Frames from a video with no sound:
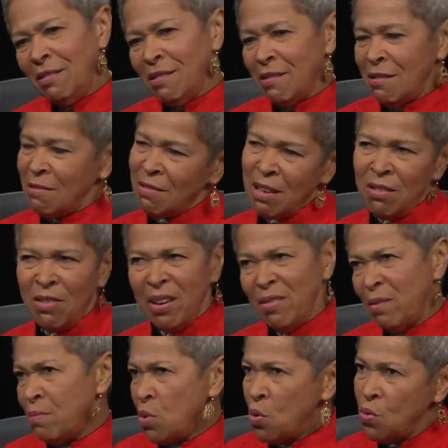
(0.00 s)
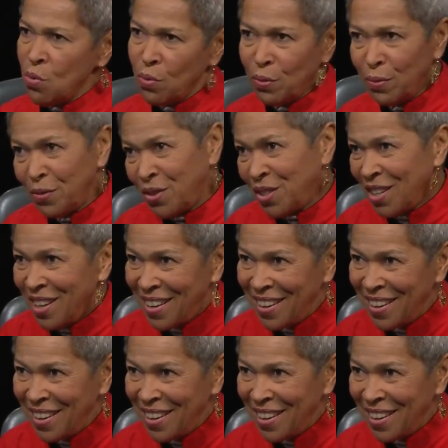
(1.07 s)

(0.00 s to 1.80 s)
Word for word: you know, they don't have the moves.